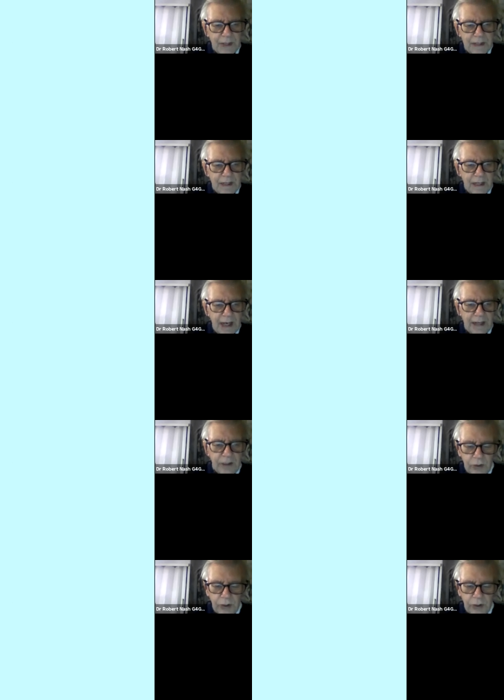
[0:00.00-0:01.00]
and you
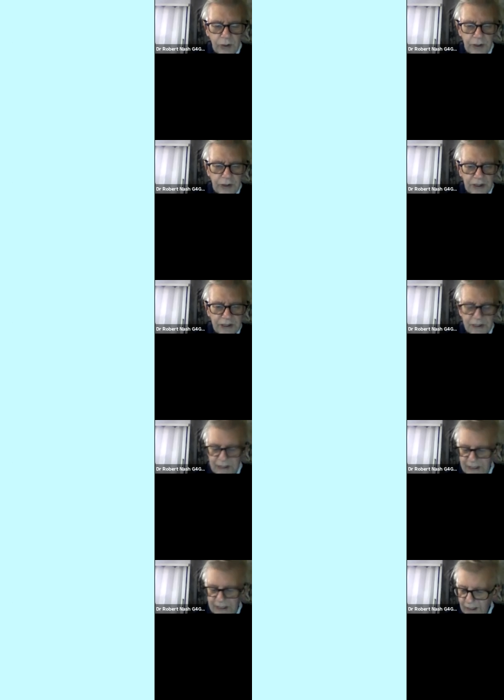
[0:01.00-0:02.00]
could adjust
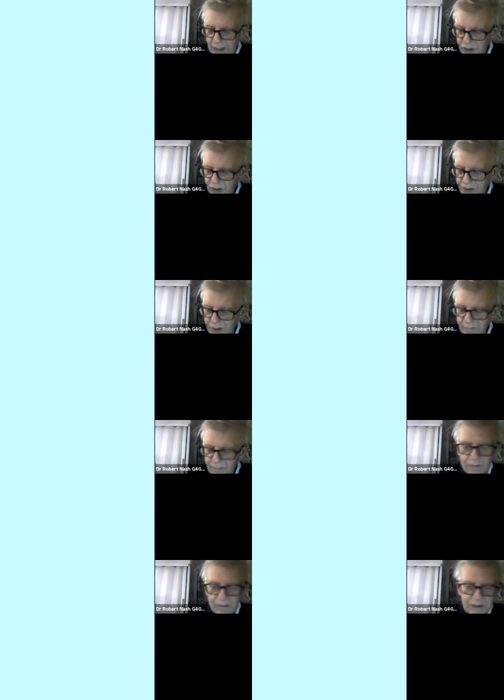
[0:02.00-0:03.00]
them. There
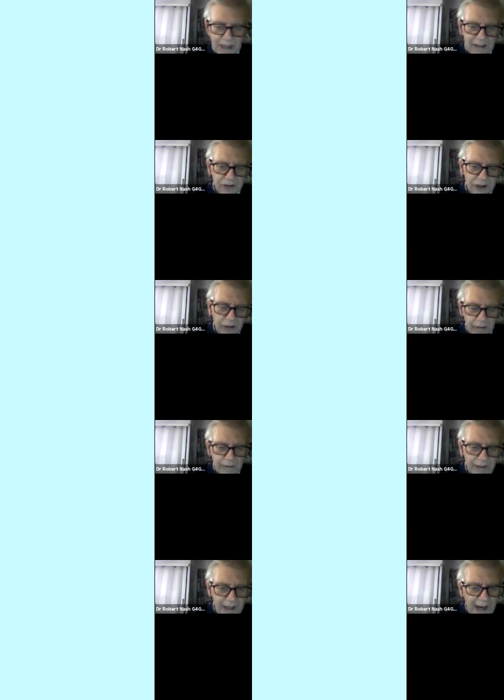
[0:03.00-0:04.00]
was a little screw at
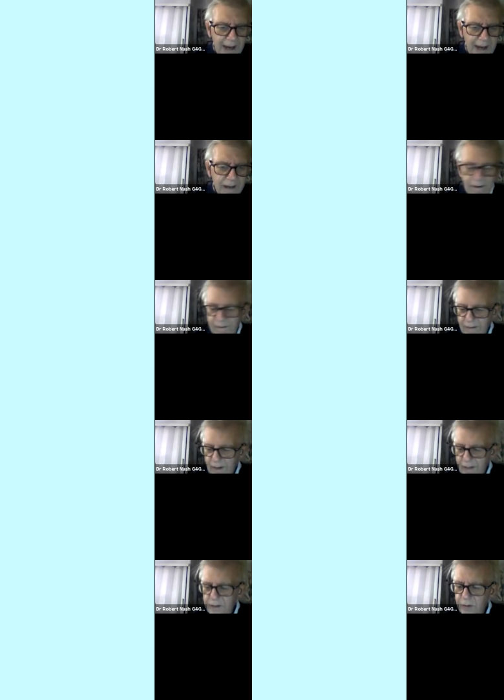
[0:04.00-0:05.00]
the end,
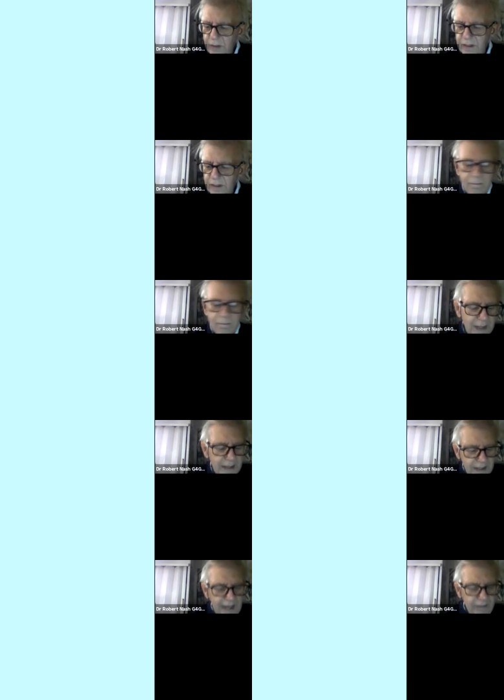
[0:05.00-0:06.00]
and you could
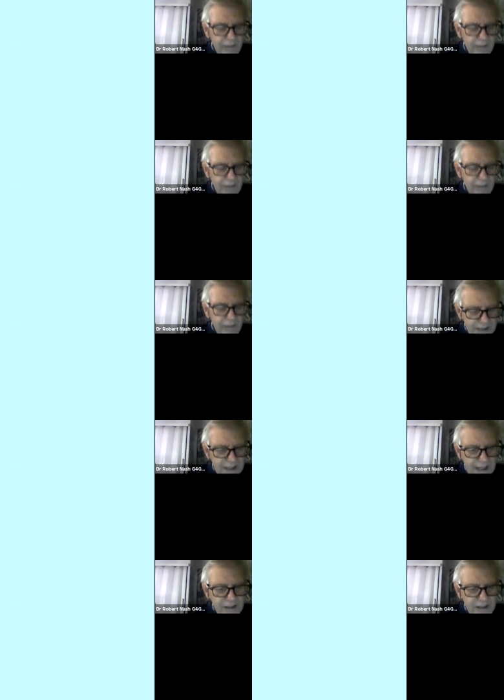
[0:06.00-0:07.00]
get them to
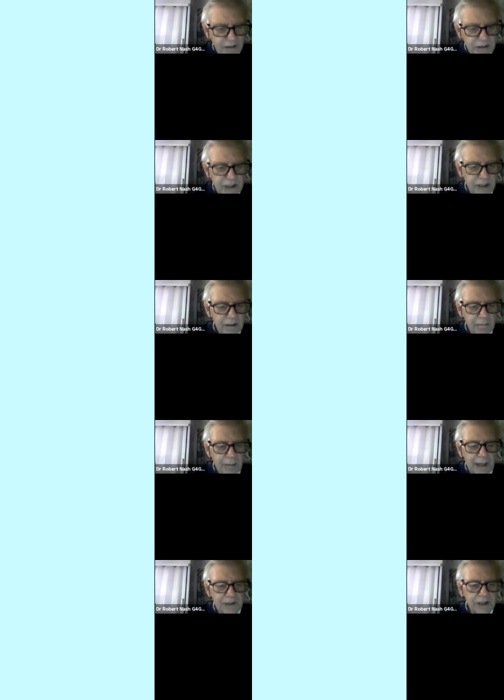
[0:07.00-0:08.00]
resonate on certain
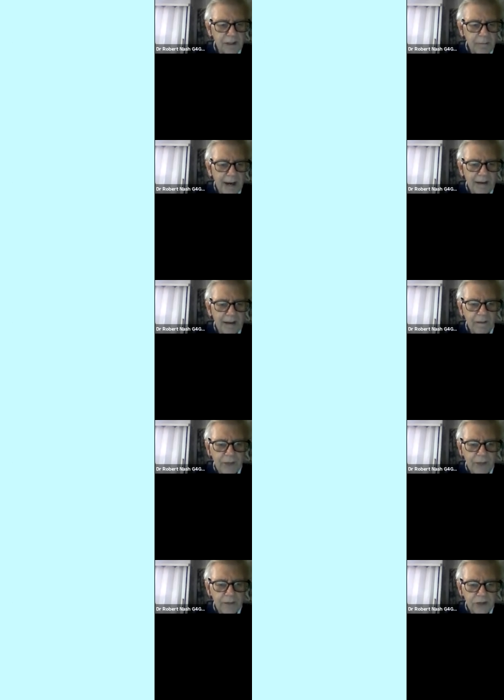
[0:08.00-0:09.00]
parts of the band.
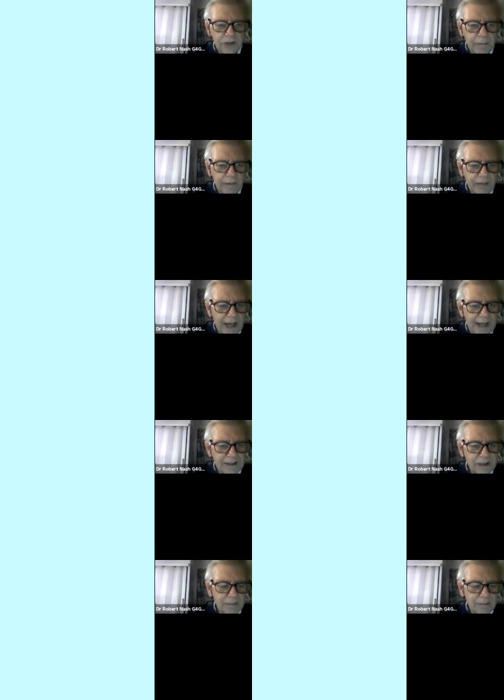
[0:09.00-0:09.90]
On top of that,